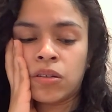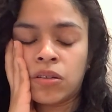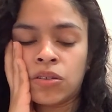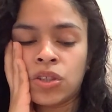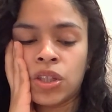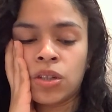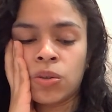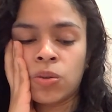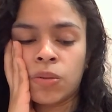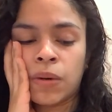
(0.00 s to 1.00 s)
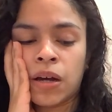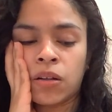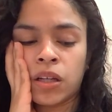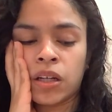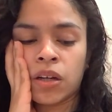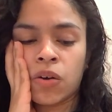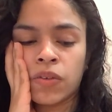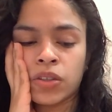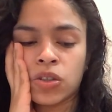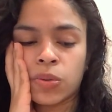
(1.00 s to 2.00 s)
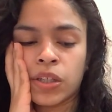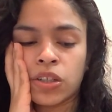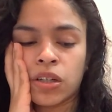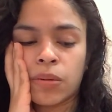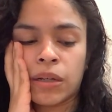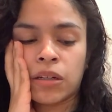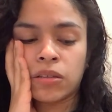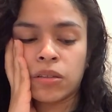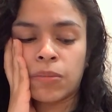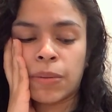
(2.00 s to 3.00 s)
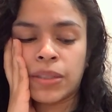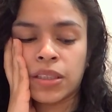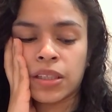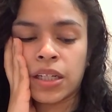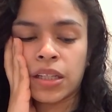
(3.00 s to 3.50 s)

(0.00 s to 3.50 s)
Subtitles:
She knew about letting go of the situation. About maybe Selena